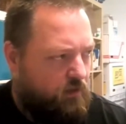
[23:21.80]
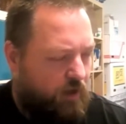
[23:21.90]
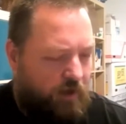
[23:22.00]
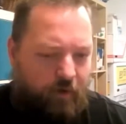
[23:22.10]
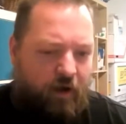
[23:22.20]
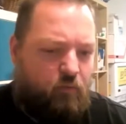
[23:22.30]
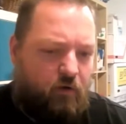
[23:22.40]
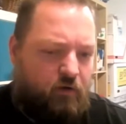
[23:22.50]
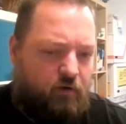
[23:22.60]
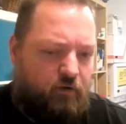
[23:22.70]
i might
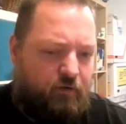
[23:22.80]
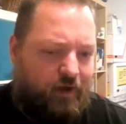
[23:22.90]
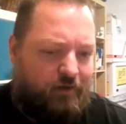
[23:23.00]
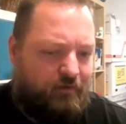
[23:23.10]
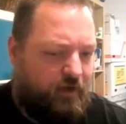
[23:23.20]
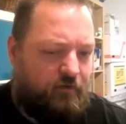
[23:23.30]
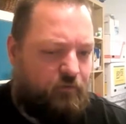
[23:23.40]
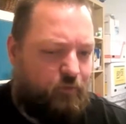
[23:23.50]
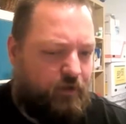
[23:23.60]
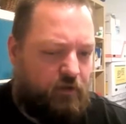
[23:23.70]
want to know that
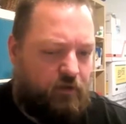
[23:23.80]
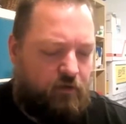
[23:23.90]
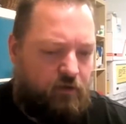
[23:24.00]
next week